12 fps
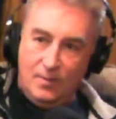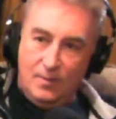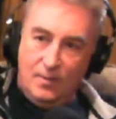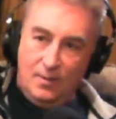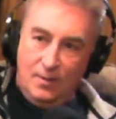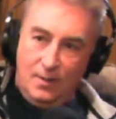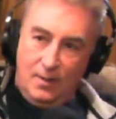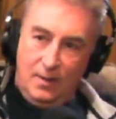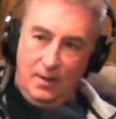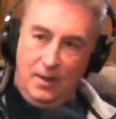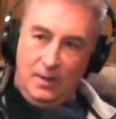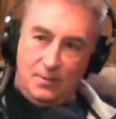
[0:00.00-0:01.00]
Mm-hmm.
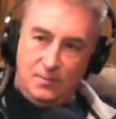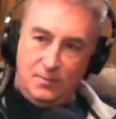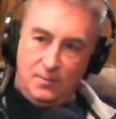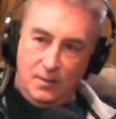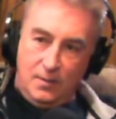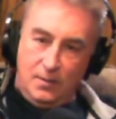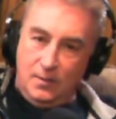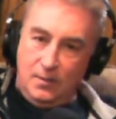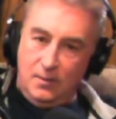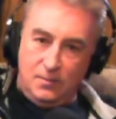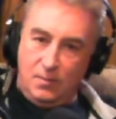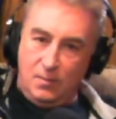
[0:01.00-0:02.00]
And, uh, and
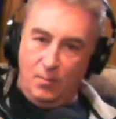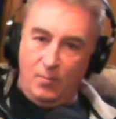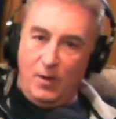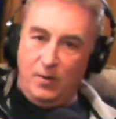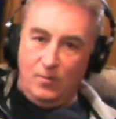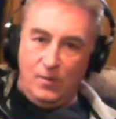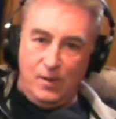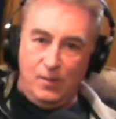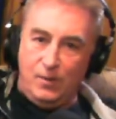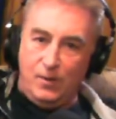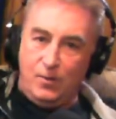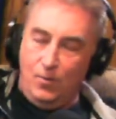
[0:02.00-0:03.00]
it's some of my early
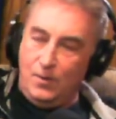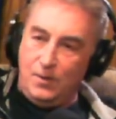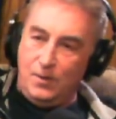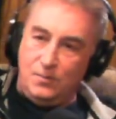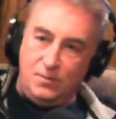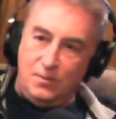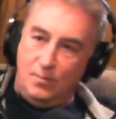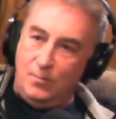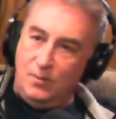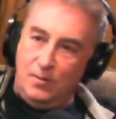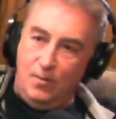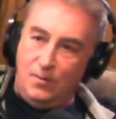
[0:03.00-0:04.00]
recordings with some of
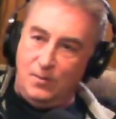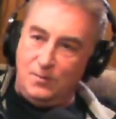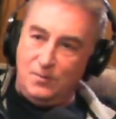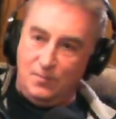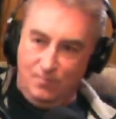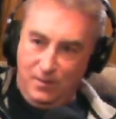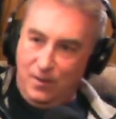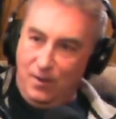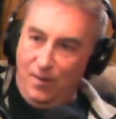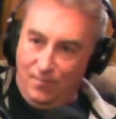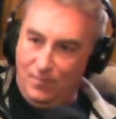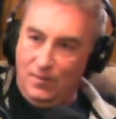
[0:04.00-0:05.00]
the artists that we covered,